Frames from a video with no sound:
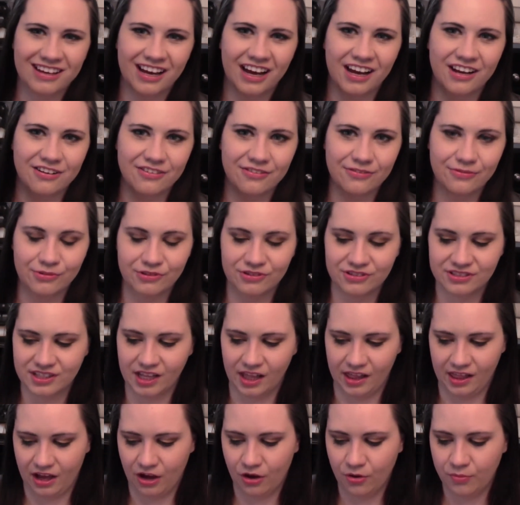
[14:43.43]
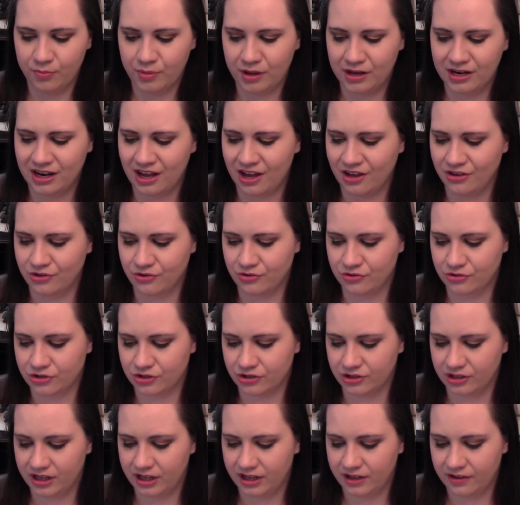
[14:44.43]
kind of will sell out, but not
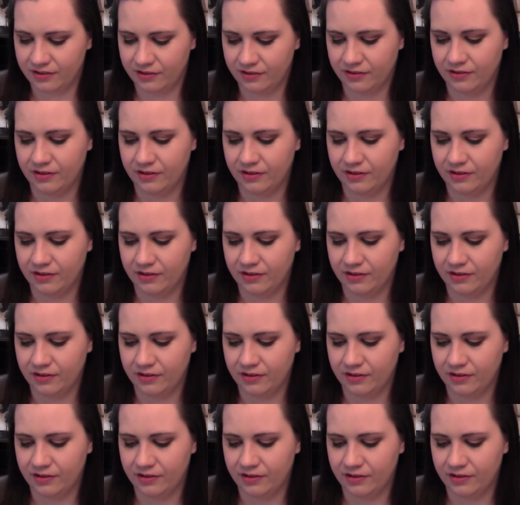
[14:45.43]
usually.